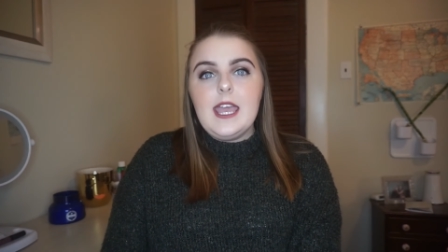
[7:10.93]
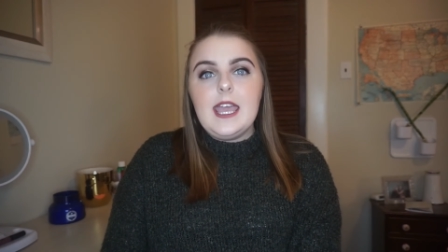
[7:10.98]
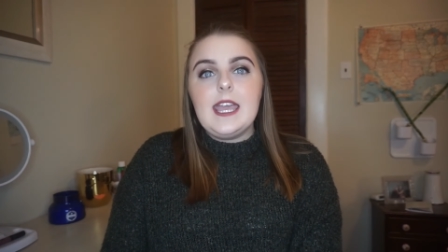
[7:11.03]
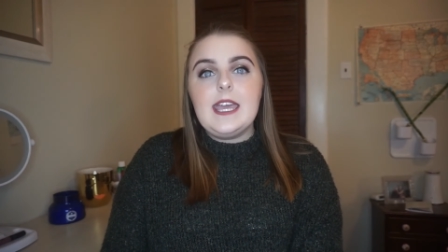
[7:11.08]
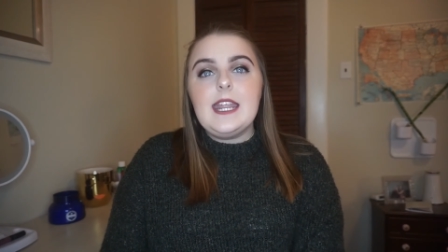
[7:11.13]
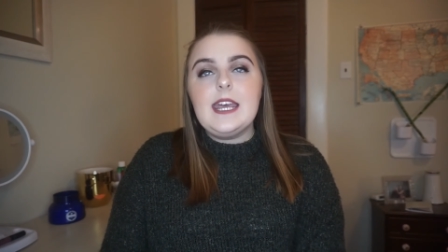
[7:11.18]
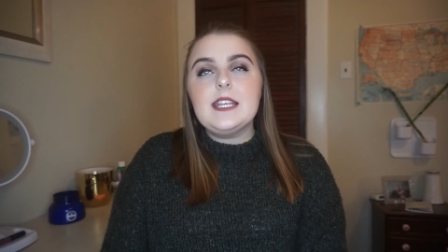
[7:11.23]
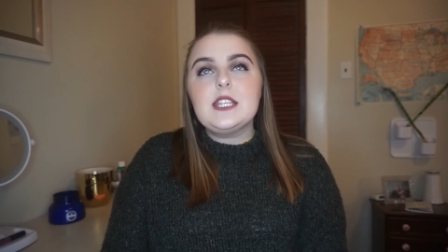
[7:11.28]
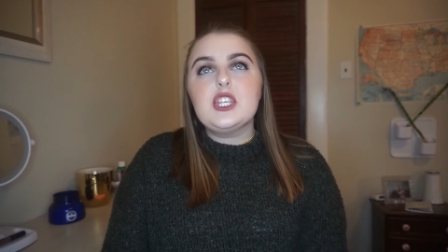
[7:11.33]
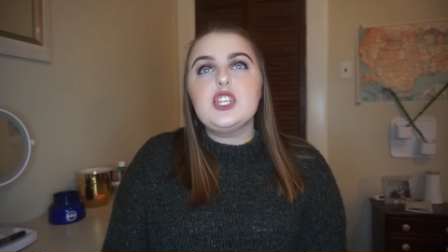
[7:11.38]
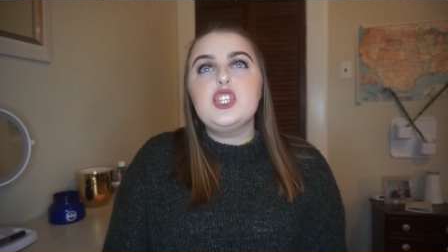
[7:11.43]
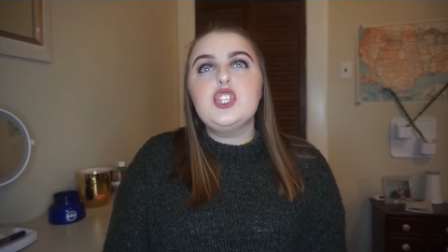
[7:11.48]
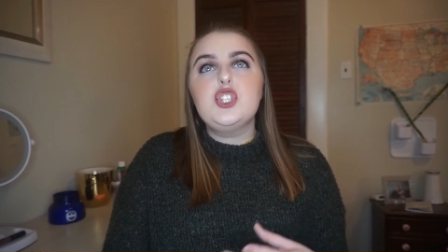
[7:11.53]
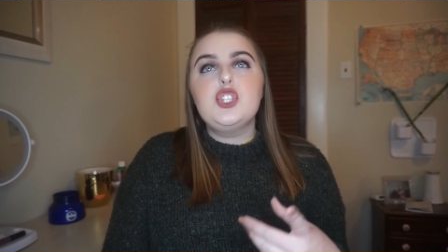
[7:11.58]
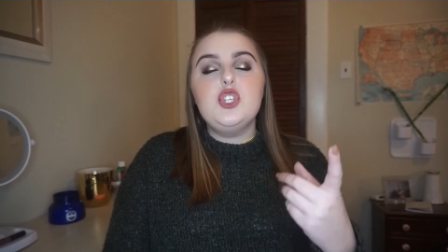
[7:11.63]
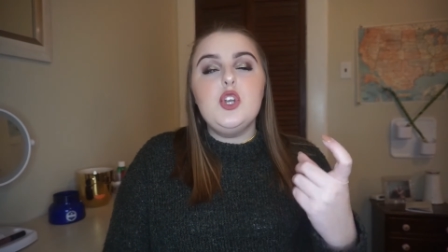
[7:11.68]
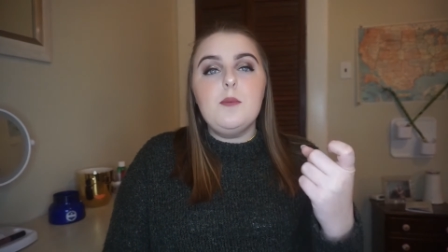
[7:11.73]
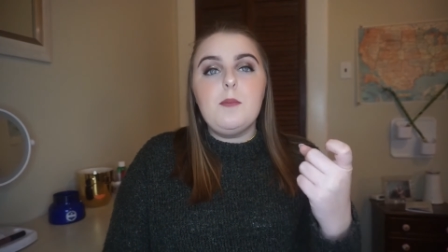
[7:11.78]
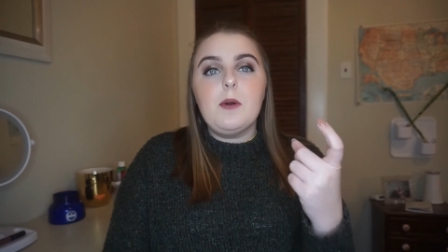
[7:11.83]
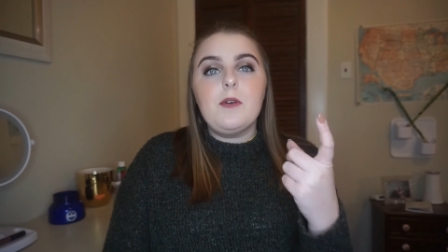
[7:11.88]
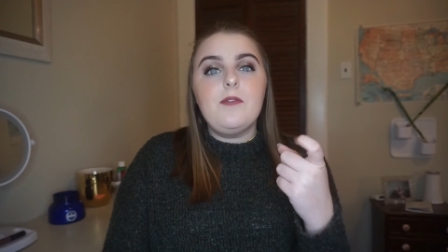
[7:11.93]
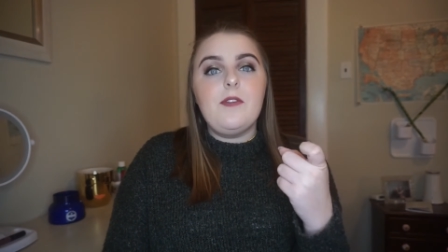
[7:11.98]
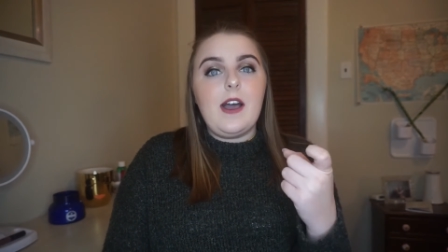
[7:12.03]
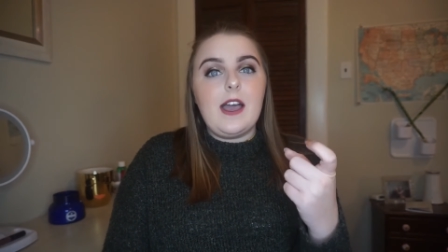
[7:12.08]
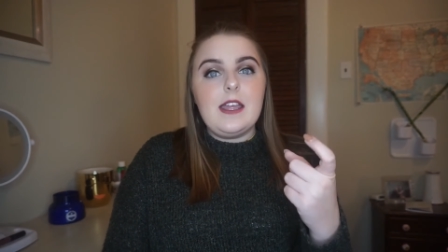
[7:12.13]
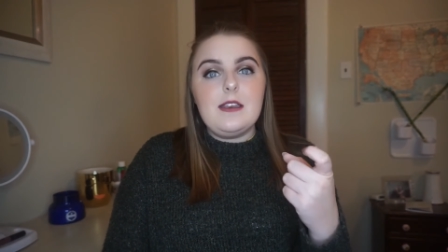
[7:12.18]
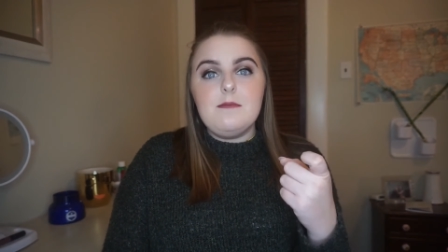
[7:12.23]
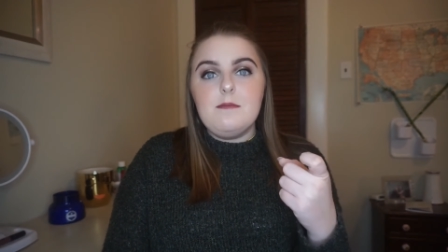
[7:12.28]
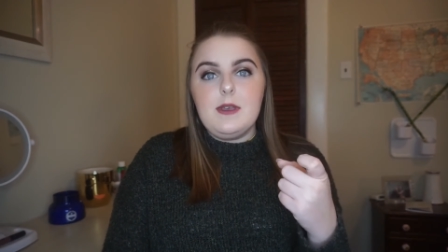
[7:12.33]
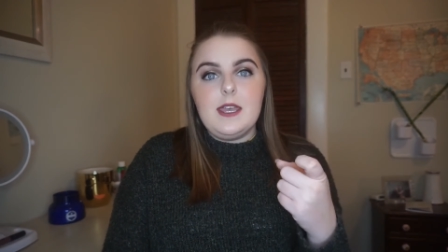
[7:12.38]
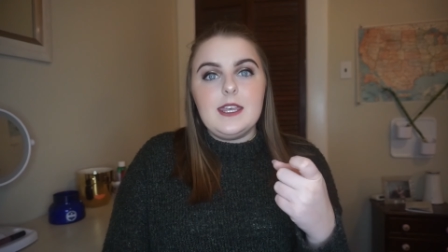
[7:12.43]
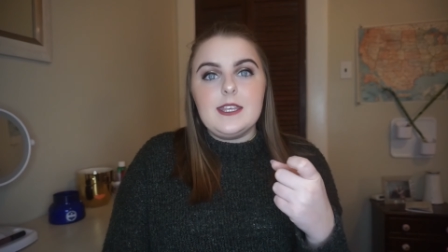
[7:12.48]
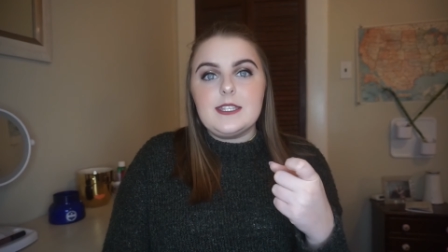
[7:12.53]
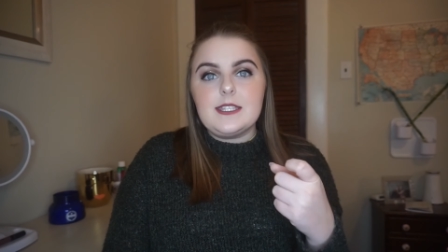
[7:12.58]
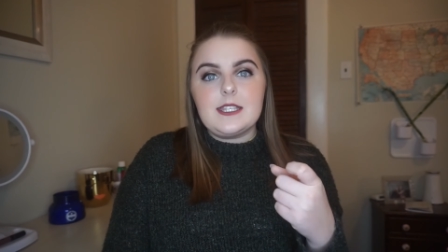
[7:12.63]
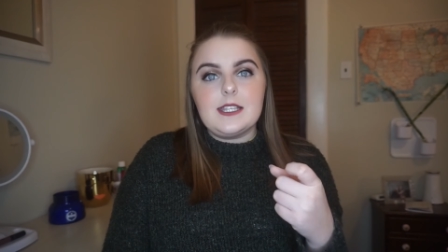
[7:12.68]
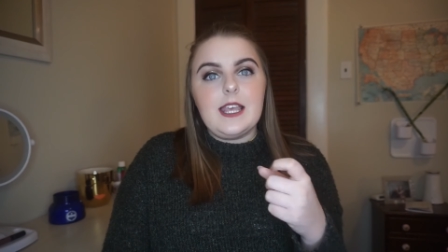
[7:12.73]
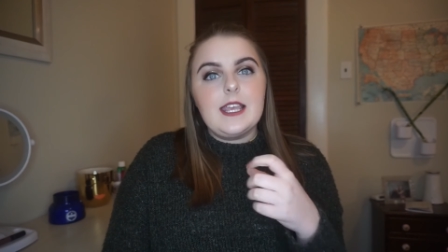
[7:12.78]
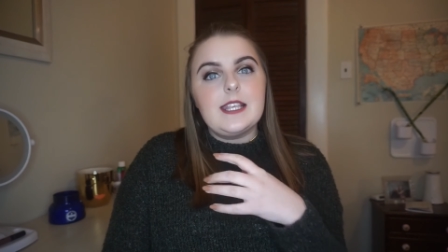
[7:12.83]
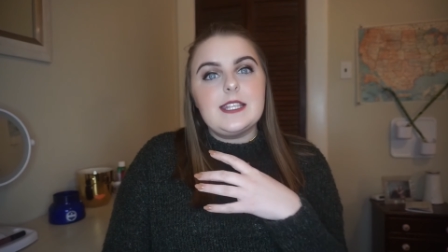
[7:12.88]
it has a super fine
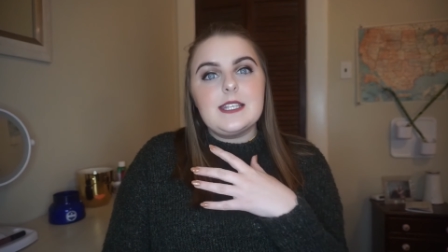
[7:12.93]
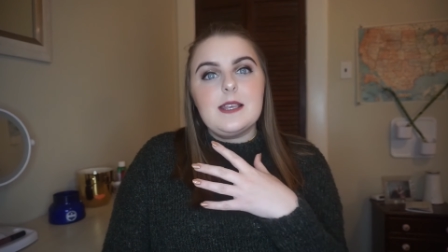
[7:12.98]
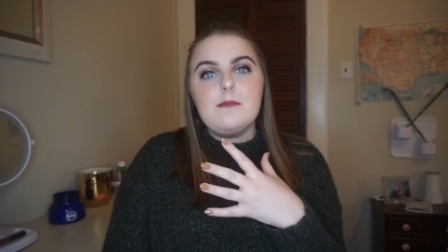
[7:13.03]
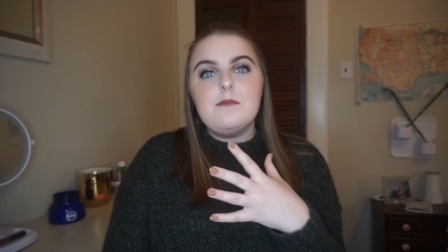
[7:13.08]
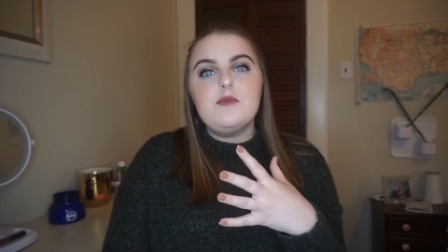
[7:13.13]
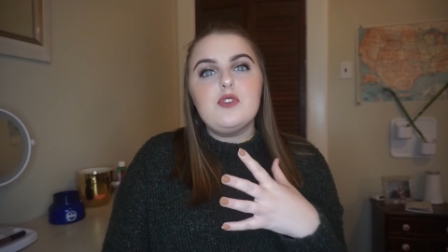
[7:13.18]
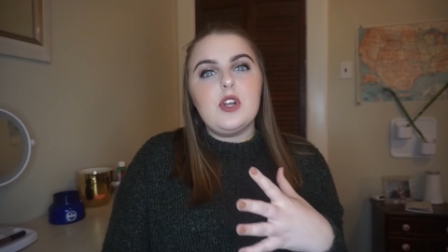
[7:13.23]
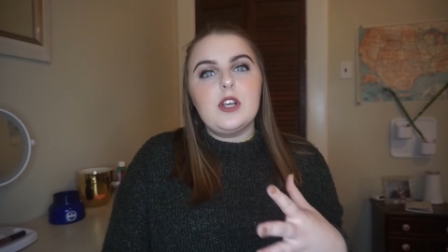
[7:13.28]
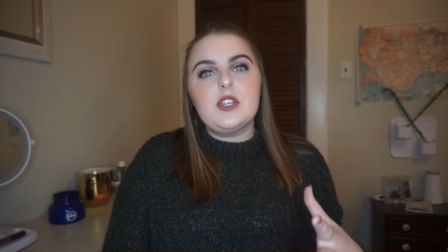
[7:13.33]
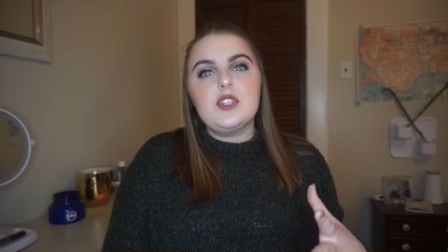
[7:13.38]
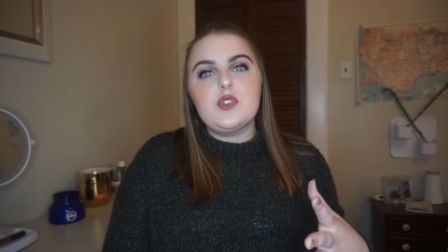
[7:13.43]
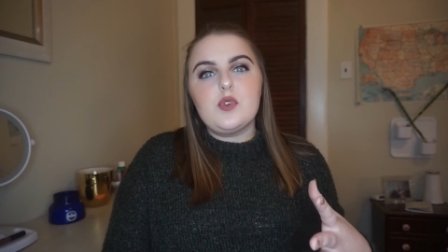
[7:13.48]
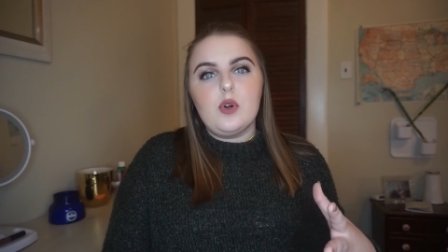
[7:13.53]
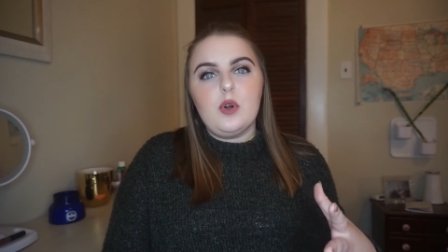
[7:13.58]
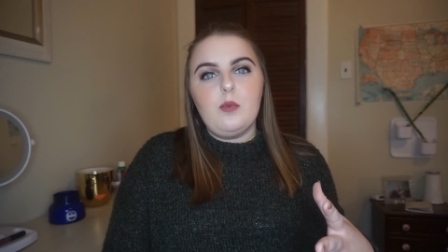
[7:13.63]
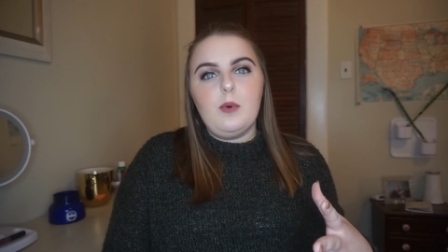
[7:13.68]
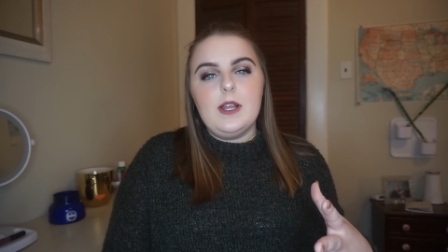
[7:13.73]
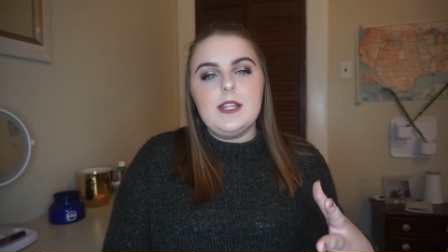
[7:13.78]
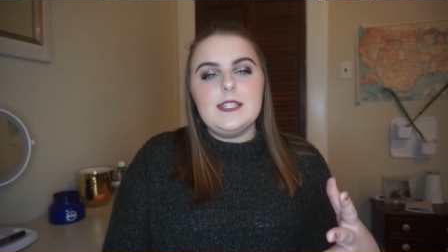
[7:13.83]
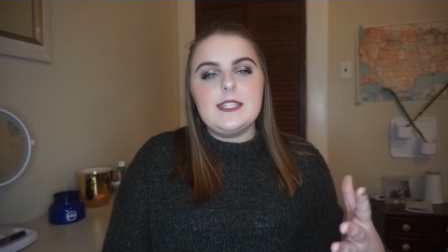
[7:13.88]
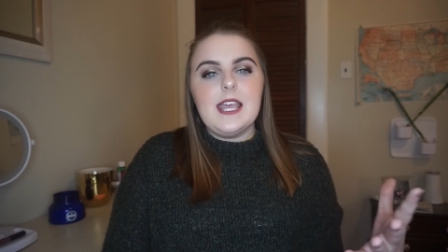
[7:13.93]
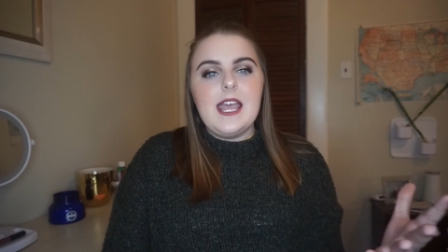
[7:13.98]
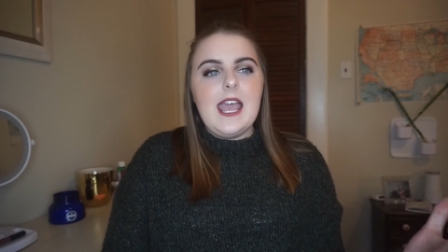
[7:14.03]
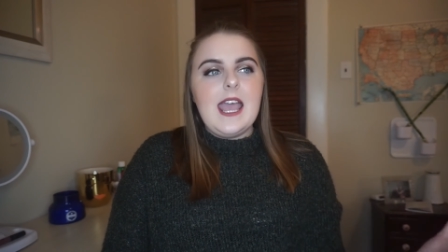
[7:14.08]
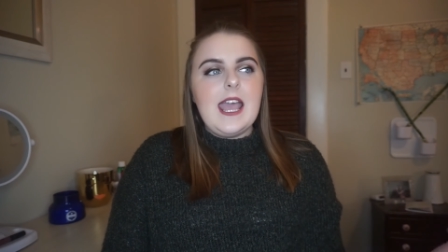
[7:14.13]
mist. Like some drugstore ones